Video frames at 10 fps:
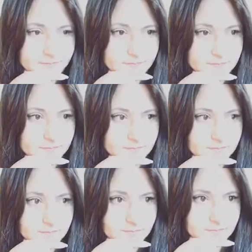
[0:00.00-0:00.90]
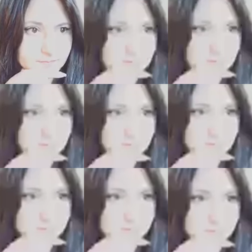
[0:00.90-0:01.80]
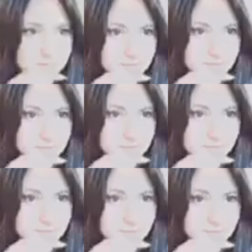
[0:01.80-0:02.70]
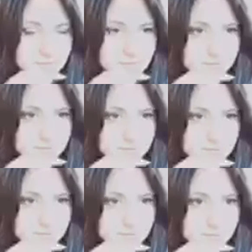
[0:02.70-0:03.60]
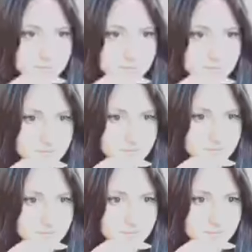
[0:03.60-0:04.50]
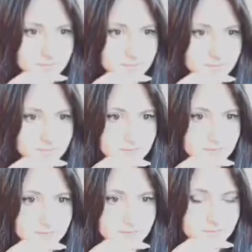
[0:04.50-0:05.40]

Nothing is said.